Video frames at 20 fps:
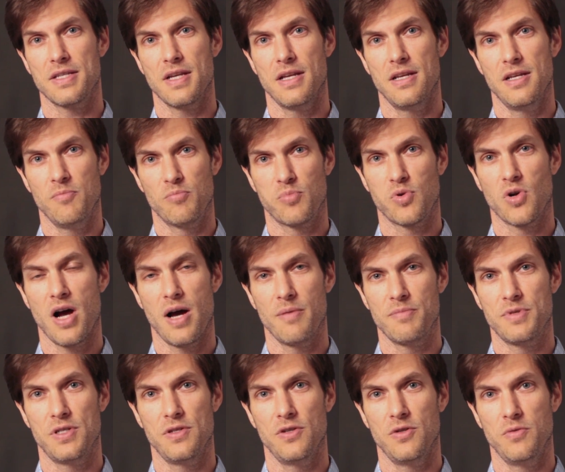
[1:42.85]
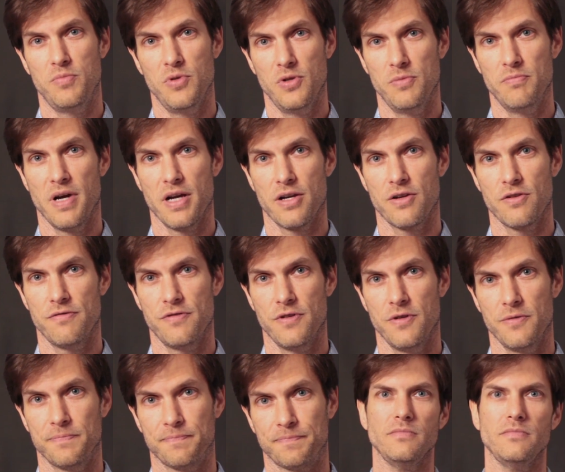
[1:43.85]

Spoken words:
an impromptu boom microphone.